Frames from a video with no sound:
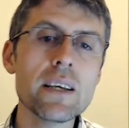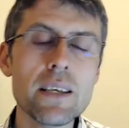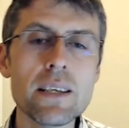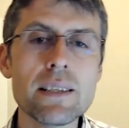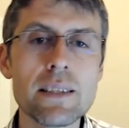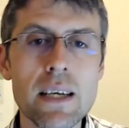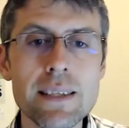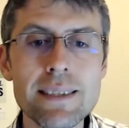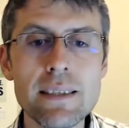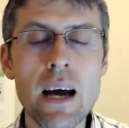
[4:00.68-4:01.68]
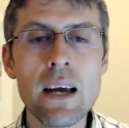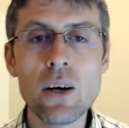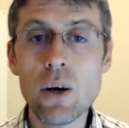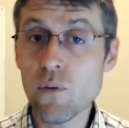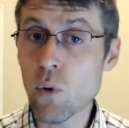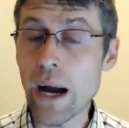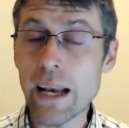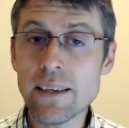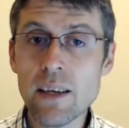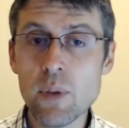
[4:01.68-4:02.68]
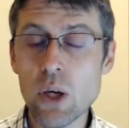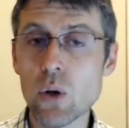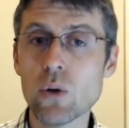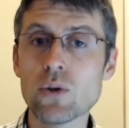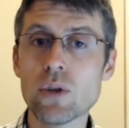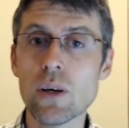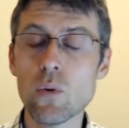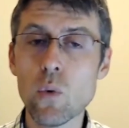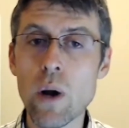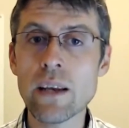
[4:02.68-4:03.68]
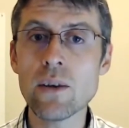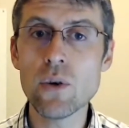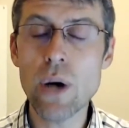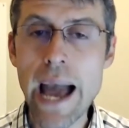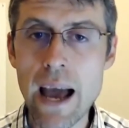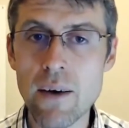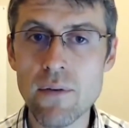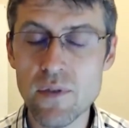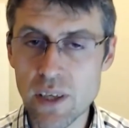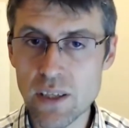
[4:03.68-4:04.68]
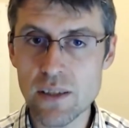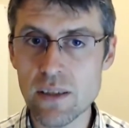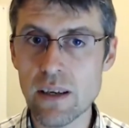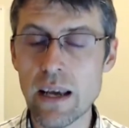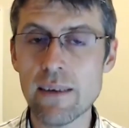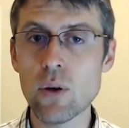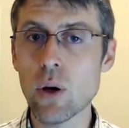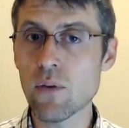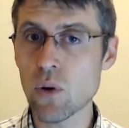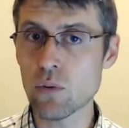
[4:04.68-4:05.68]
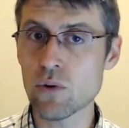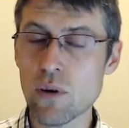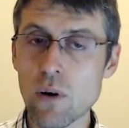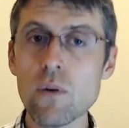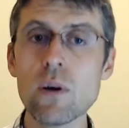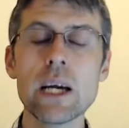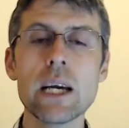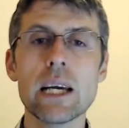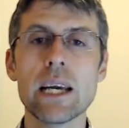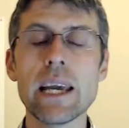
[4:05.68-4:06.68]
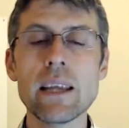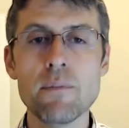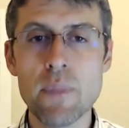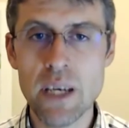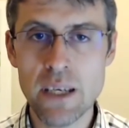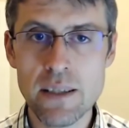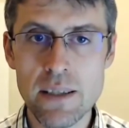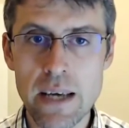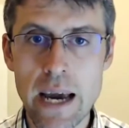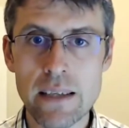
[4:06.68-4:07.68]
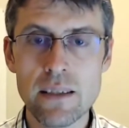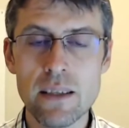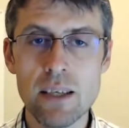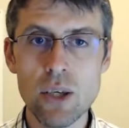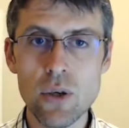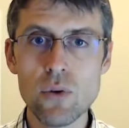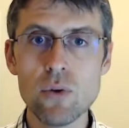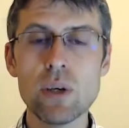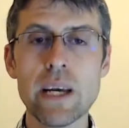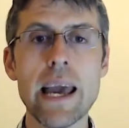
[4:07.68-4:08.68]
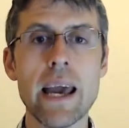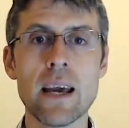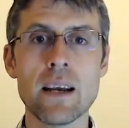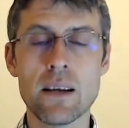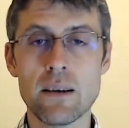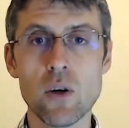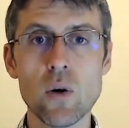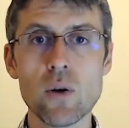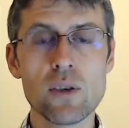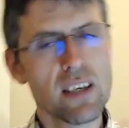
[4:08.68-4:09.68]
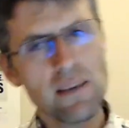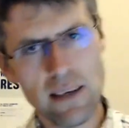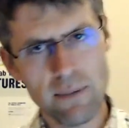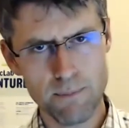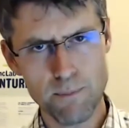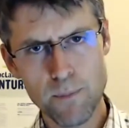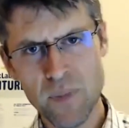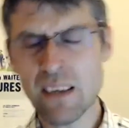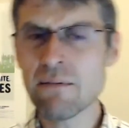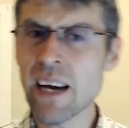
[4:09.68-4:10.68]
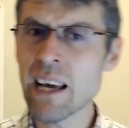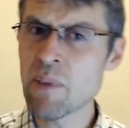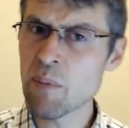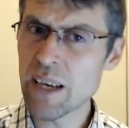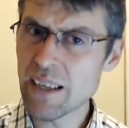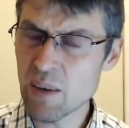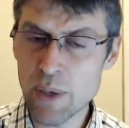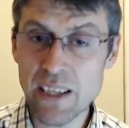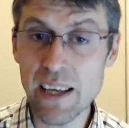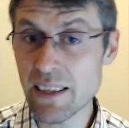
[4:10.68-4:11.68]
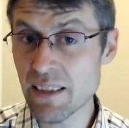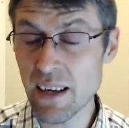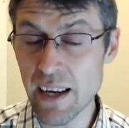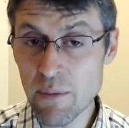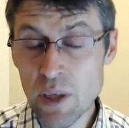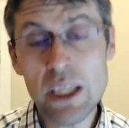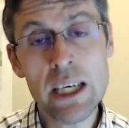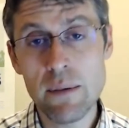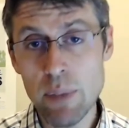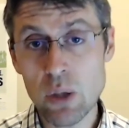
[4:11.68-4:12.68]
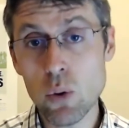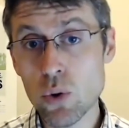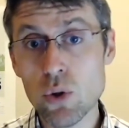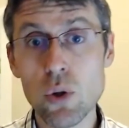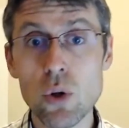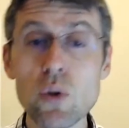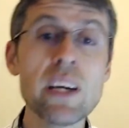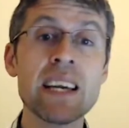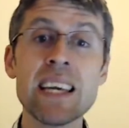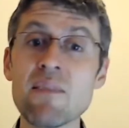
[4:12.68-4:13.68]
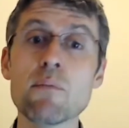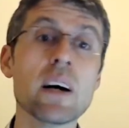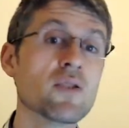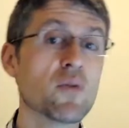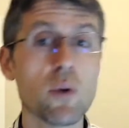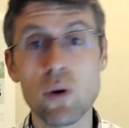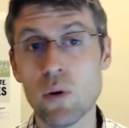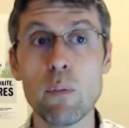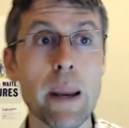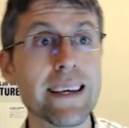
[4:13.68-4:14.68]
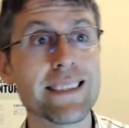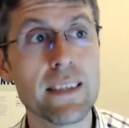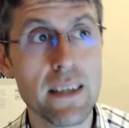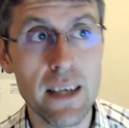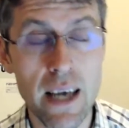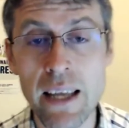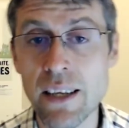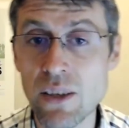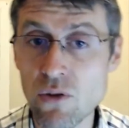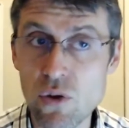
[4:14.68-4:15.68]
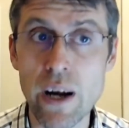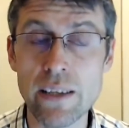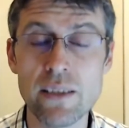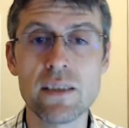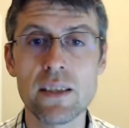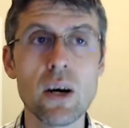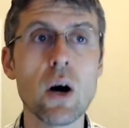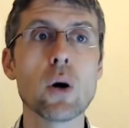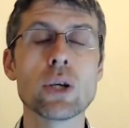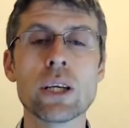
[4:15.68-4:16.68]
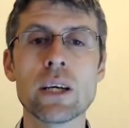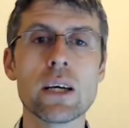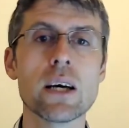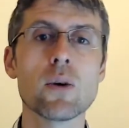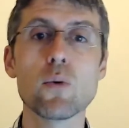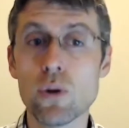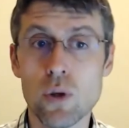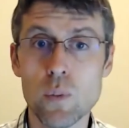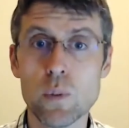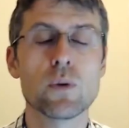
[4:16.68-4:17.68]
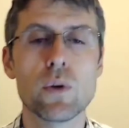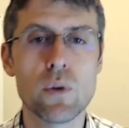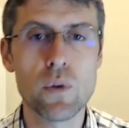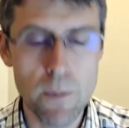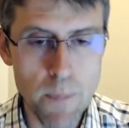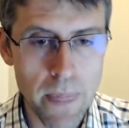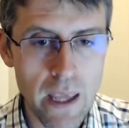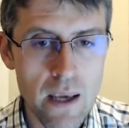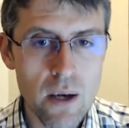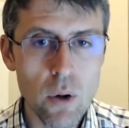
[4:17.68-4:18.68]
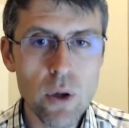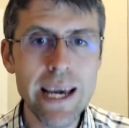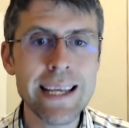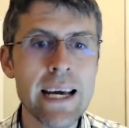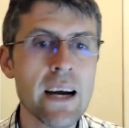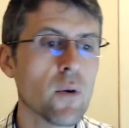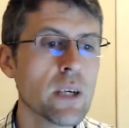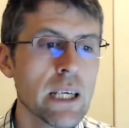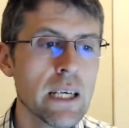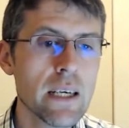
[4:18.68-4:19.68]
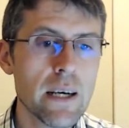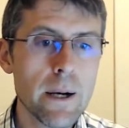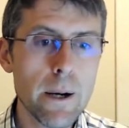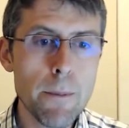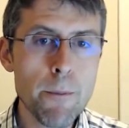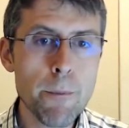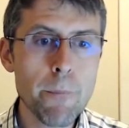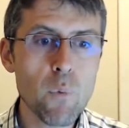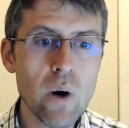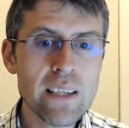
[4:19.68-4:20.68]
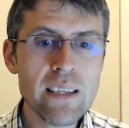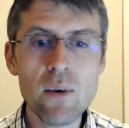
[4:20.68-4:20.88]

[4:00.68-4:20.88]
is a sign of quality, because when you have this level of control, it means that you can go sometimes maybe a little bit extreme, but also you can give much more complexity and interest on what you produce. Okay, now what I